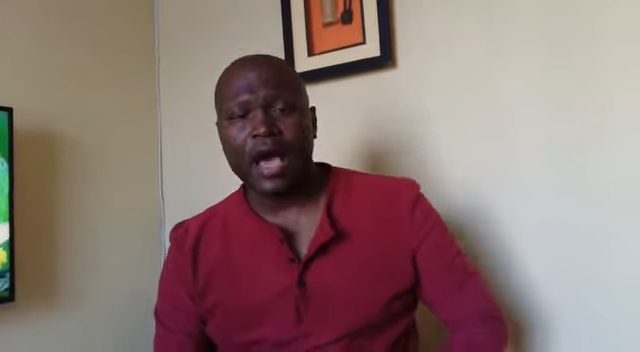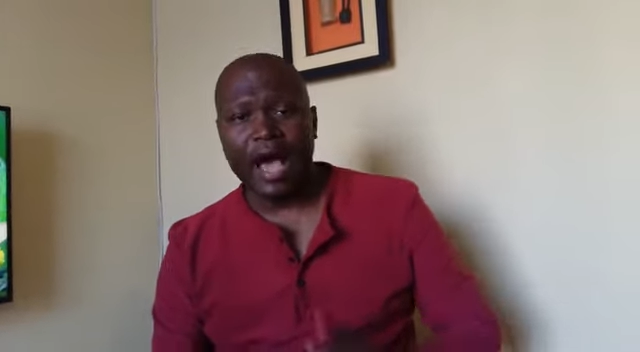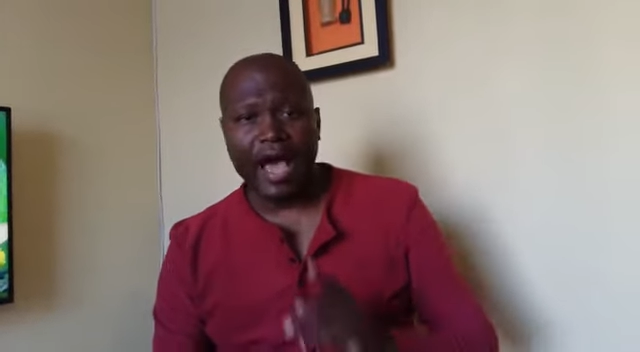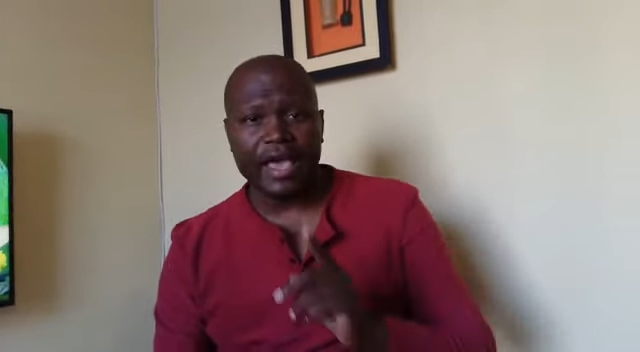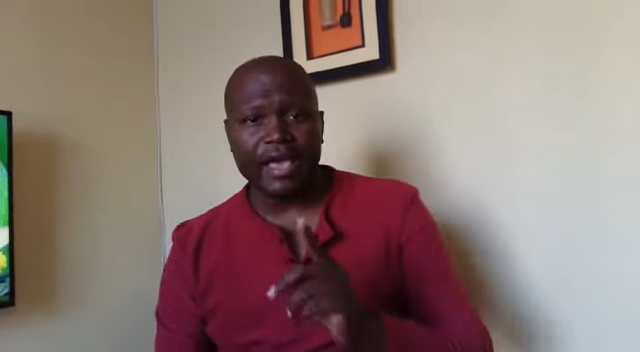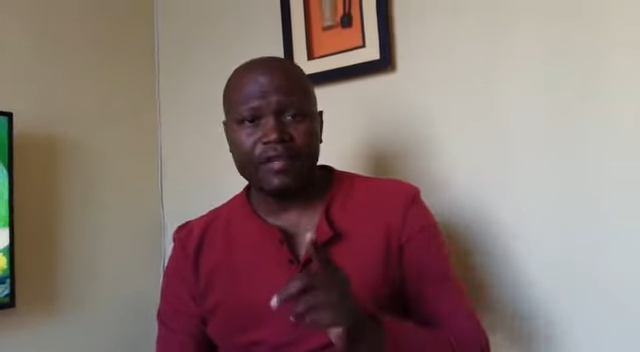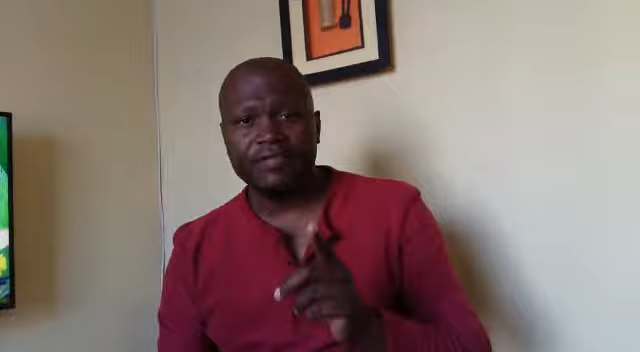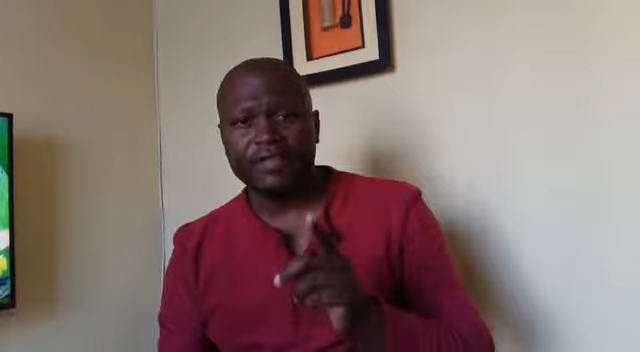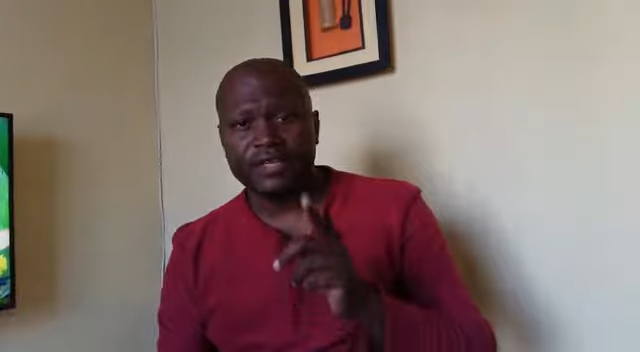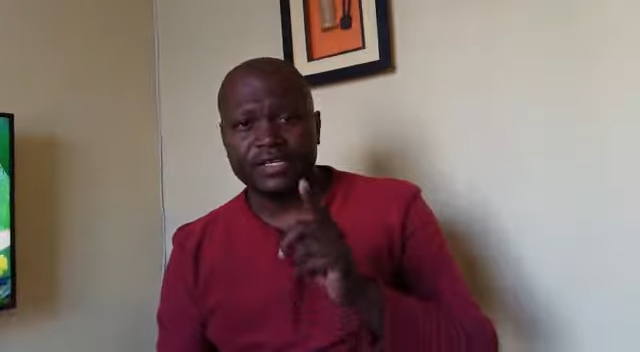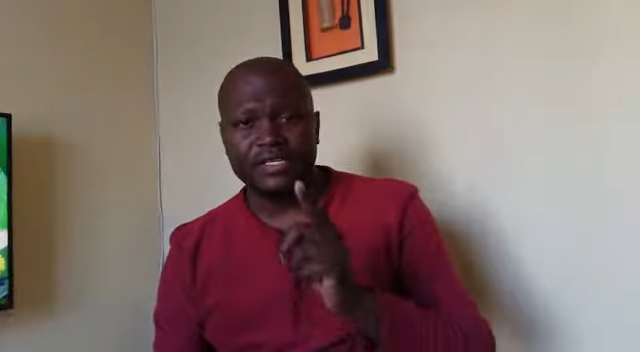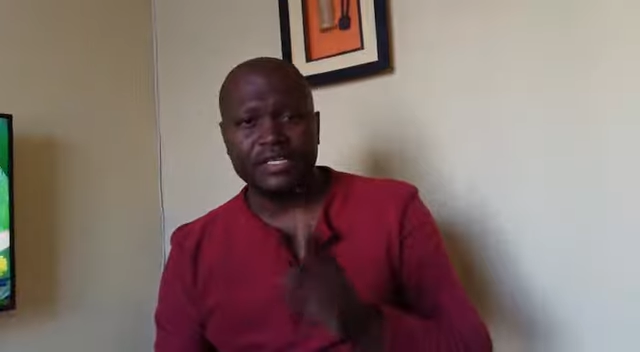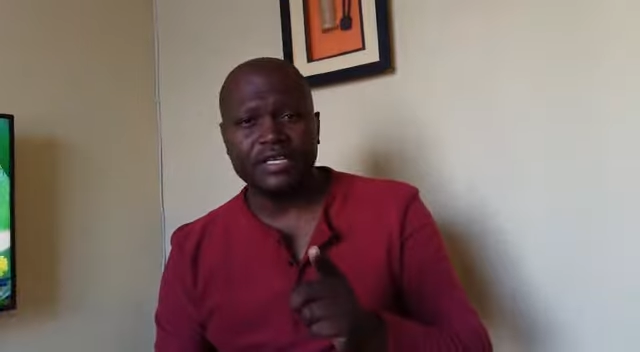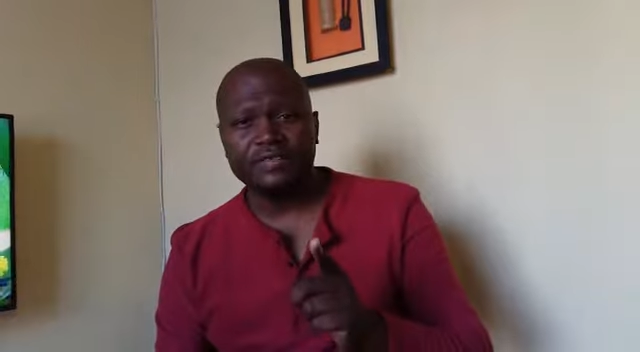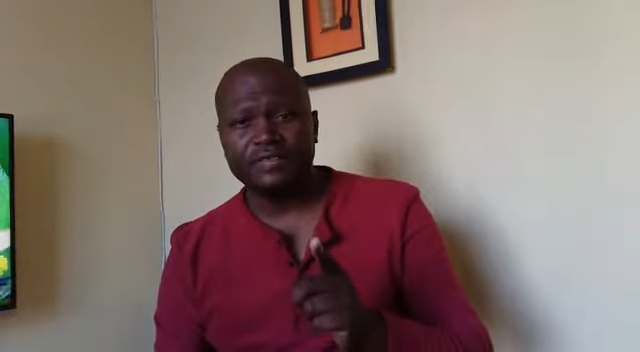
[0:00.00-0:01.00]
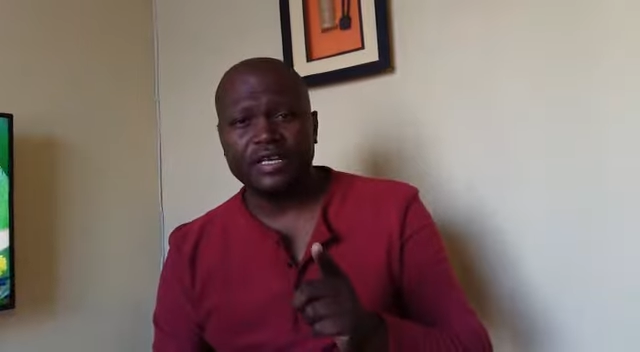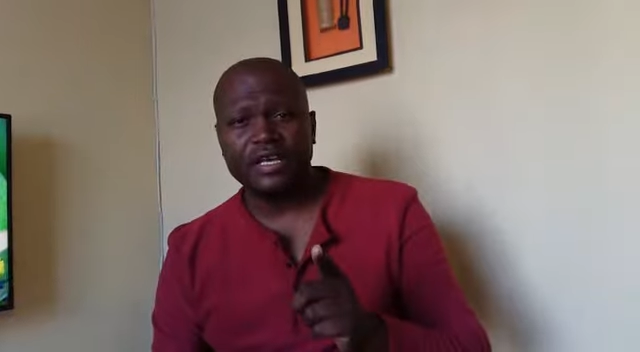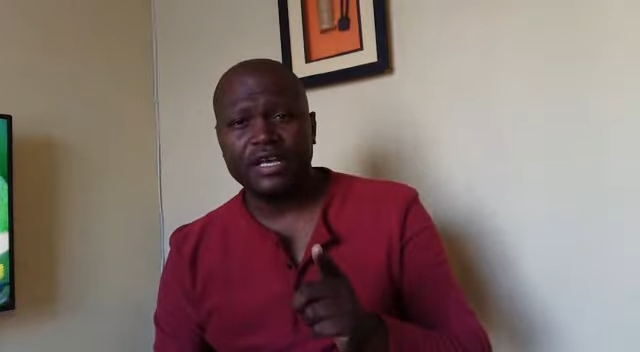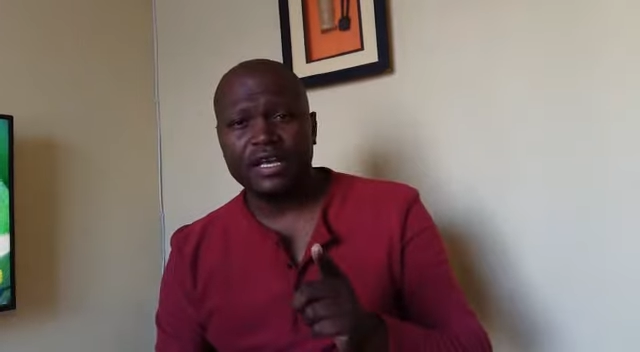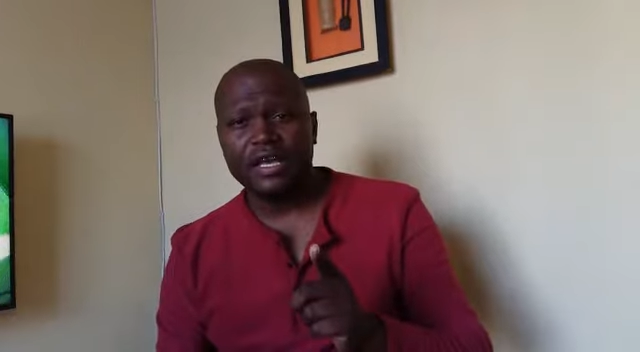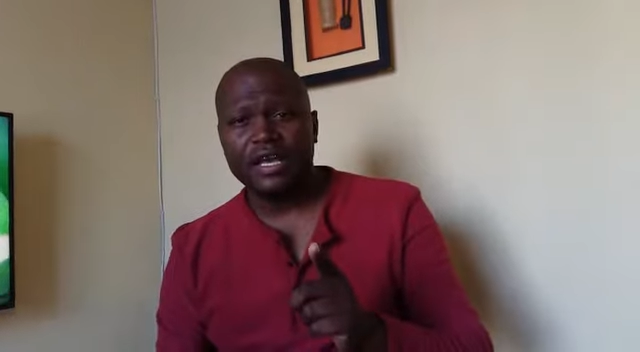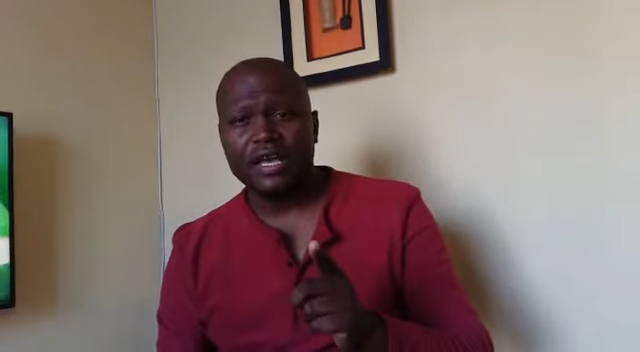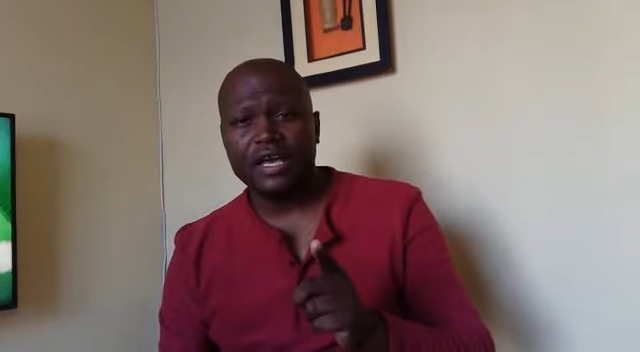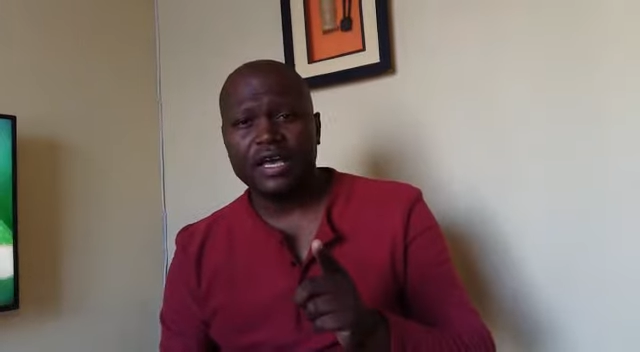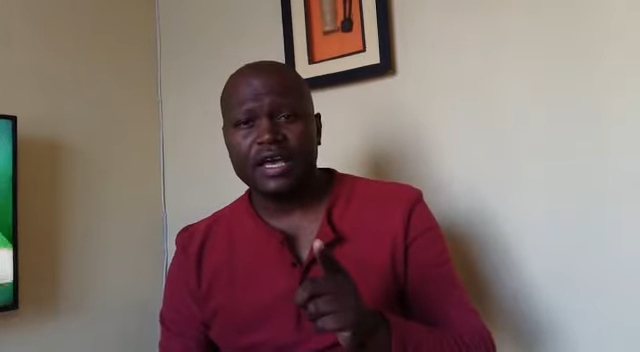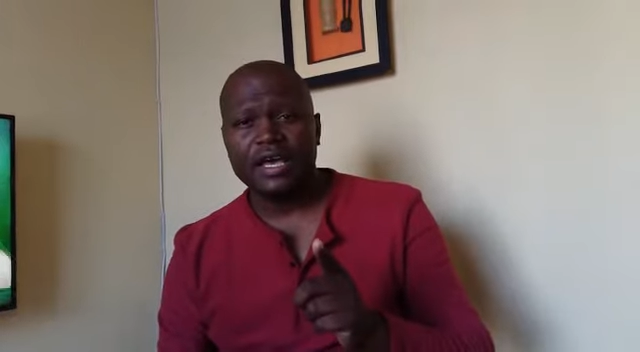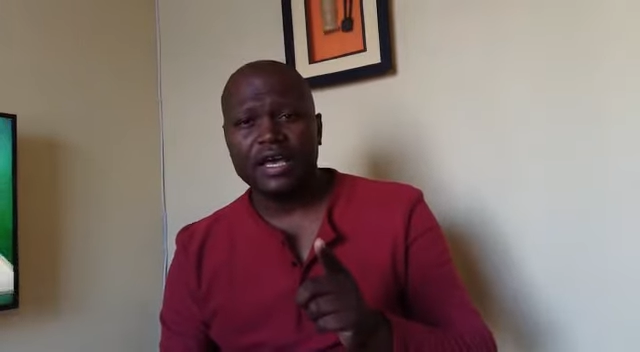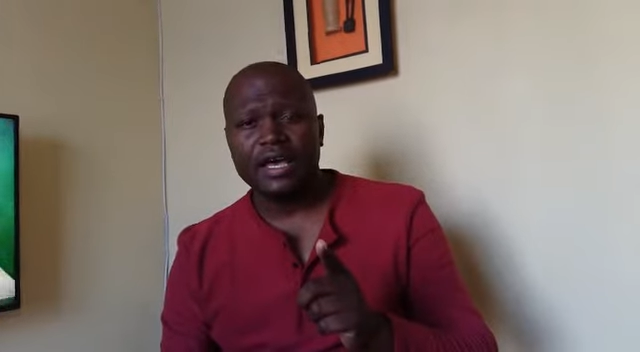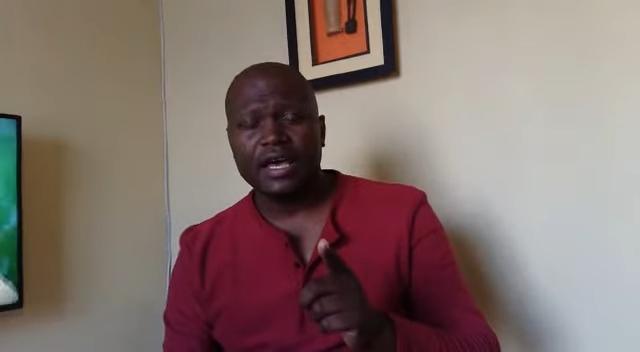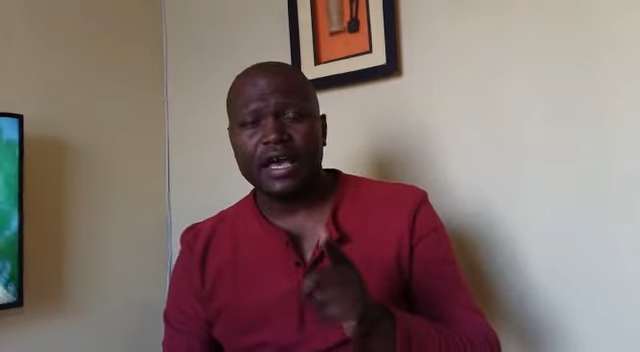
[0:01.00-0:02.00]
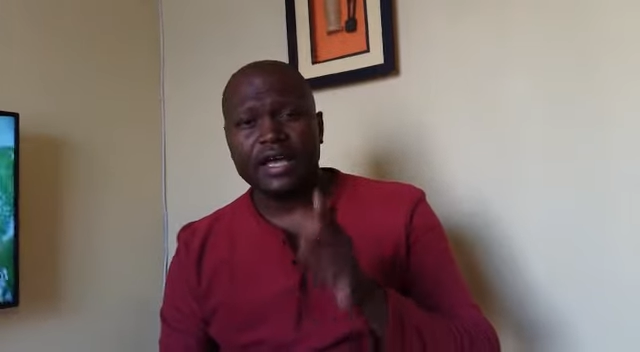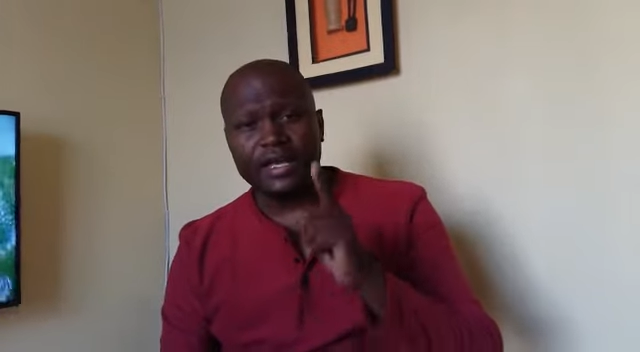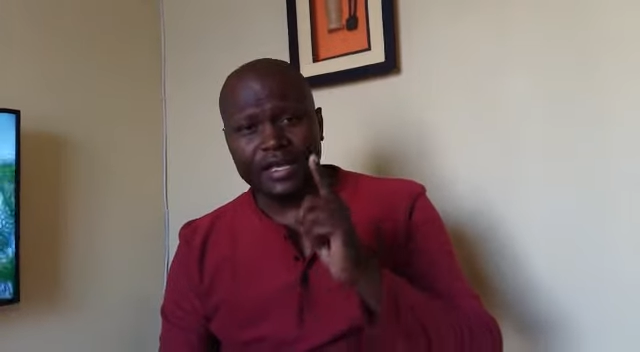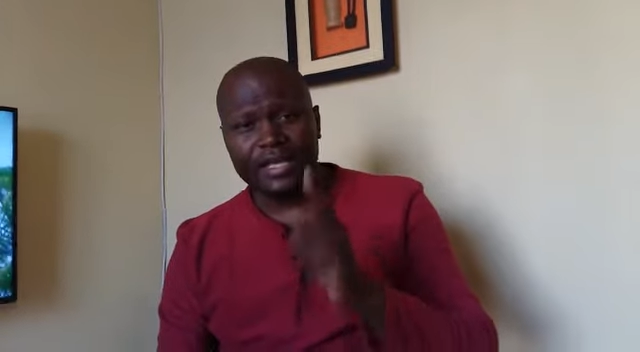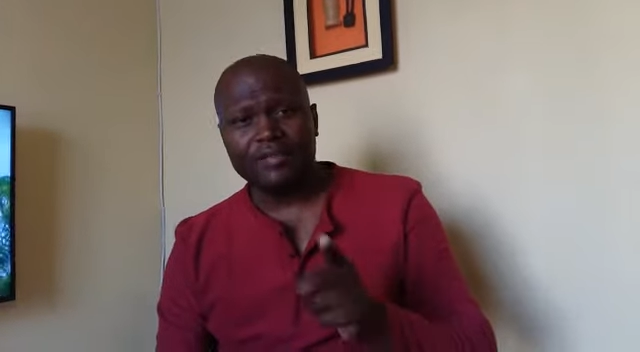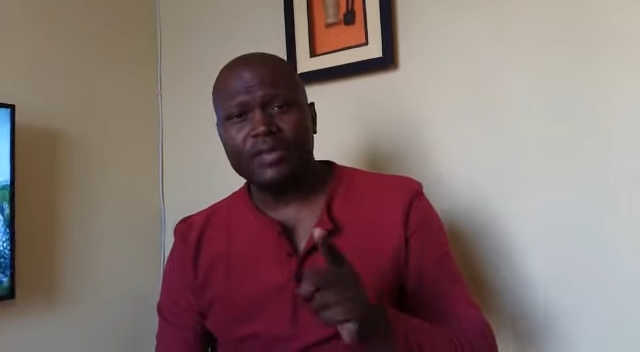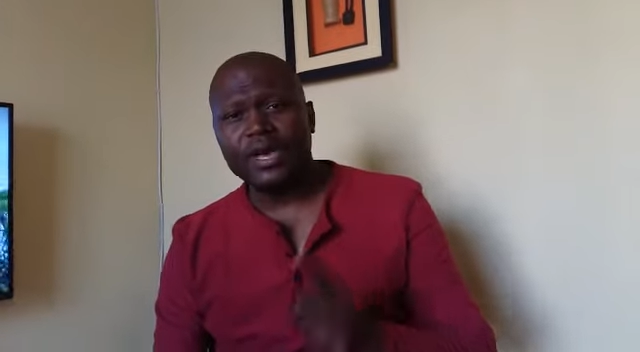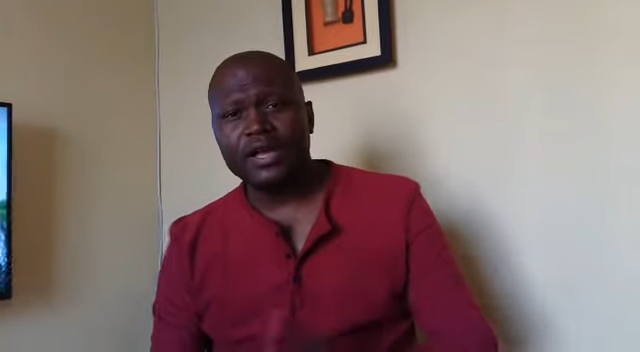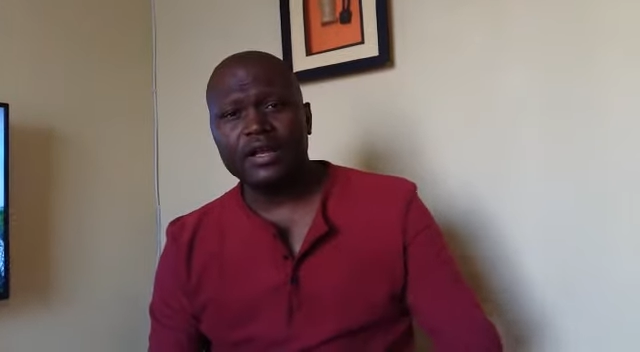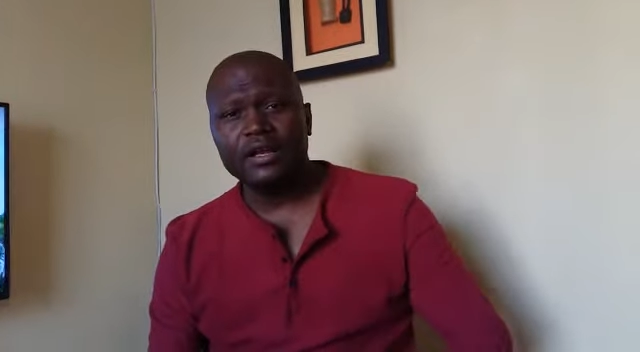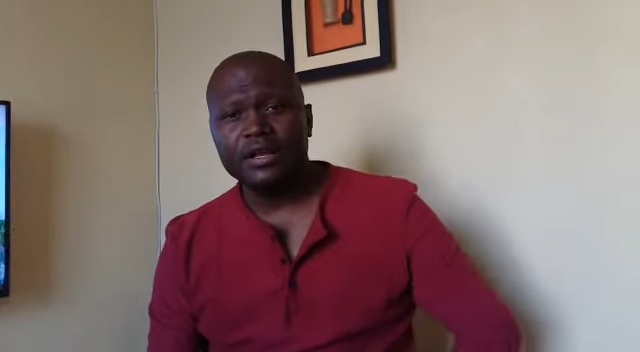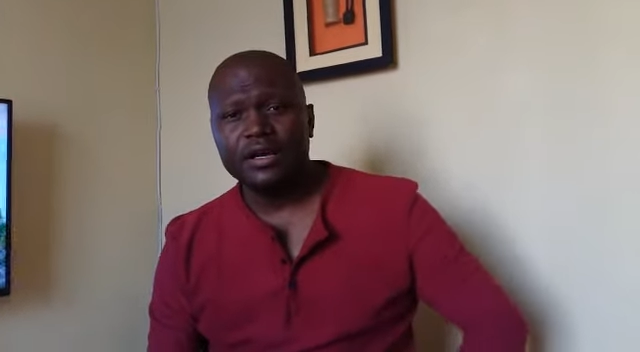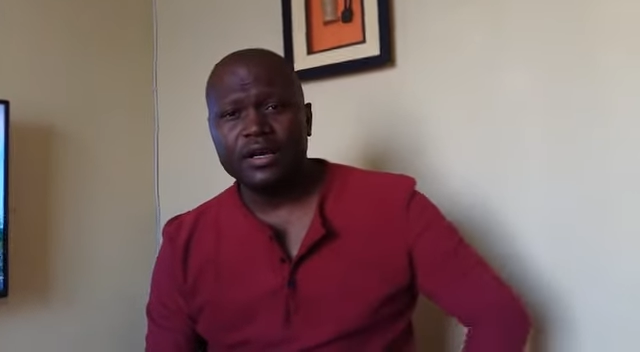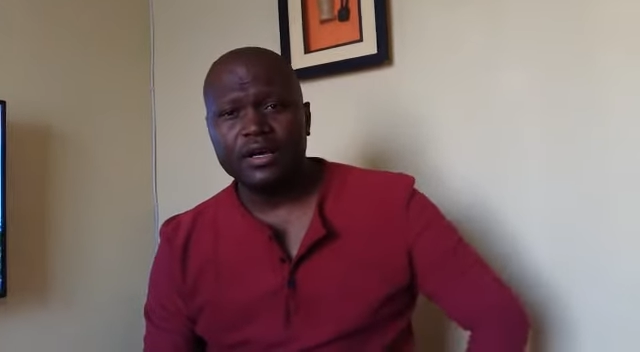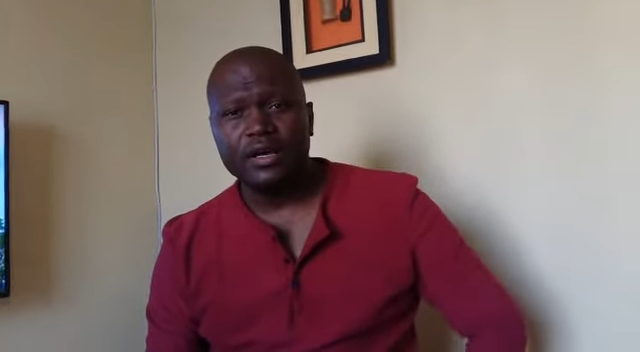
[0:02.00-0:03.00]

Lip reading: I have received an email